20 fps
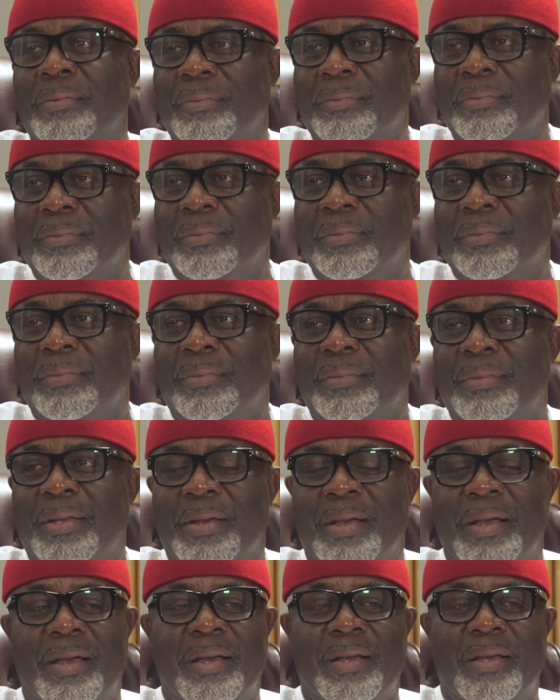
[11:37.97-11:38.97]
Okay.
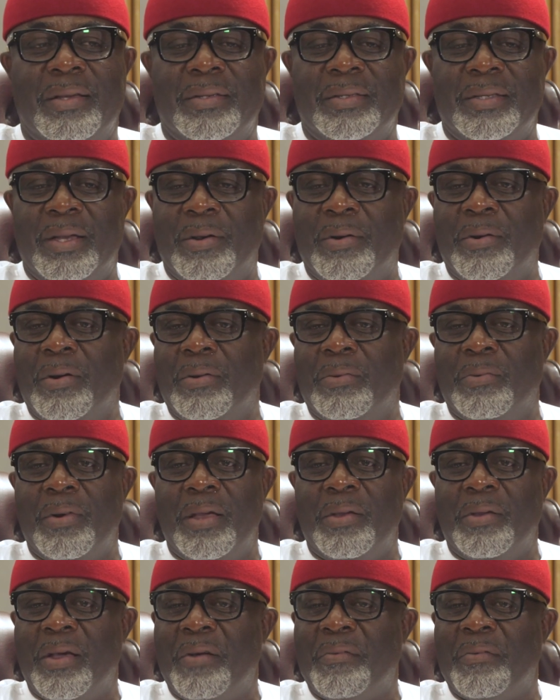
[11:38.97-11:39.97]
Uh, it's a hall
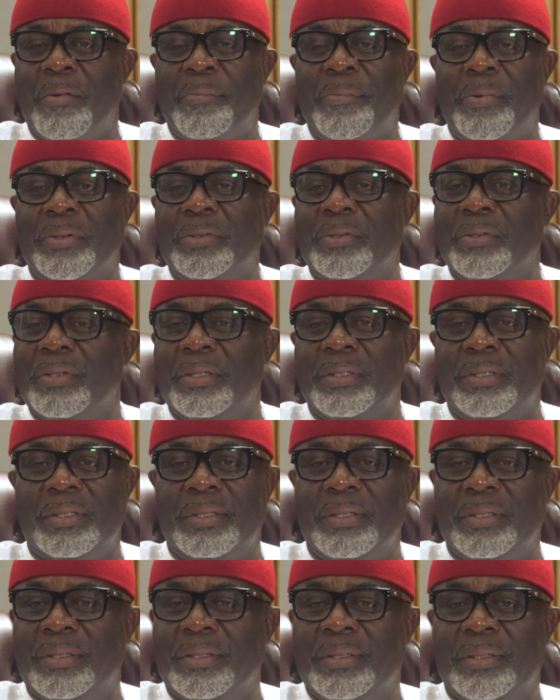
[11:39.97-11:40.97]
where you have
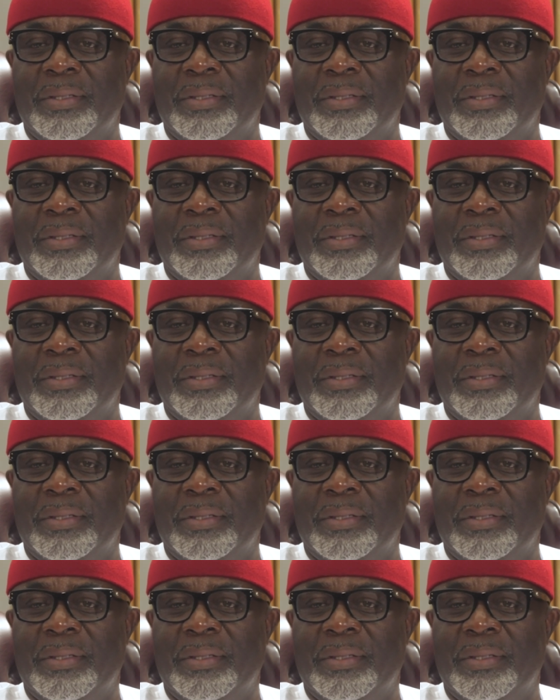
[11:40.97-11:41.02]
opportunity